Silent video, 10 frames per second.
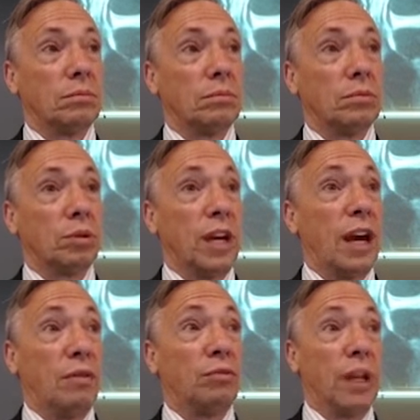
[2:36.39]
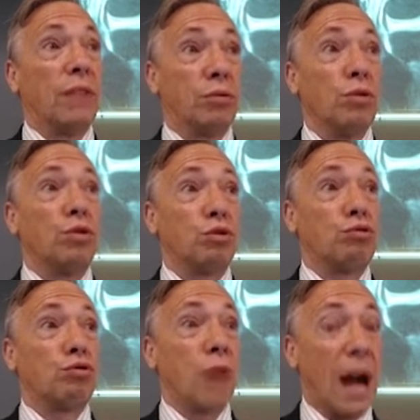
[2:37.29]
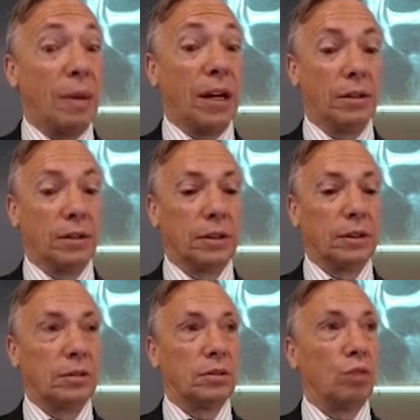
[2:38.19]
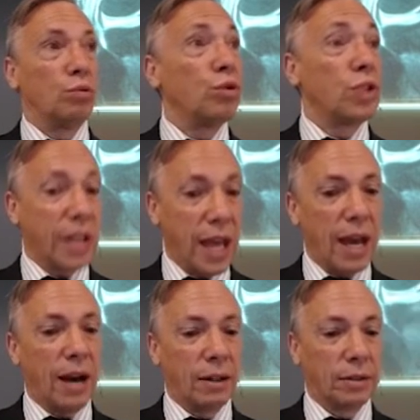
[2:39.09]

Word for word: We have, we have a root trauma, a root tear.